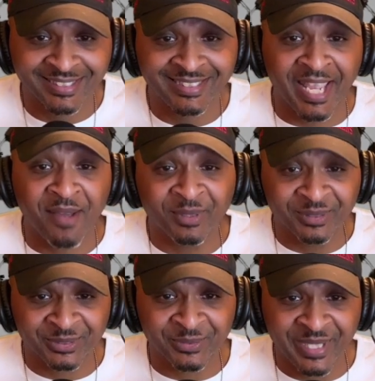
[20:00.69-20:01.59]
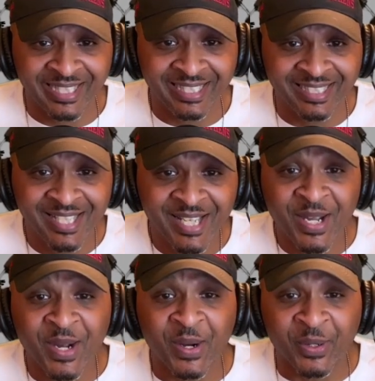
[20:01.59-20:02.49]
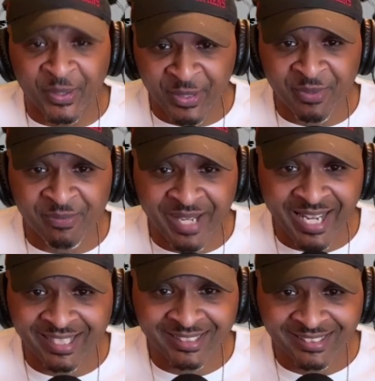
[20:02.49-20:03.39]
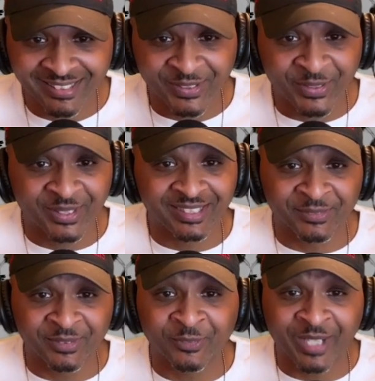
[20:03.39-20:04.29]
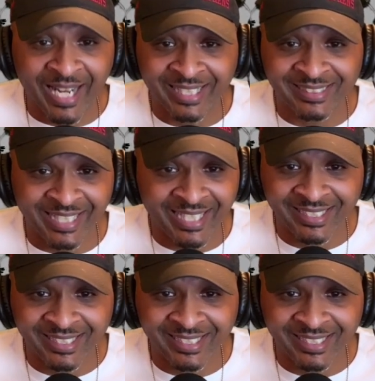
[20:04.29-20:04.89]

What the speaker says: Dabo Sweeney, Urban Meyer, or Ryan Day,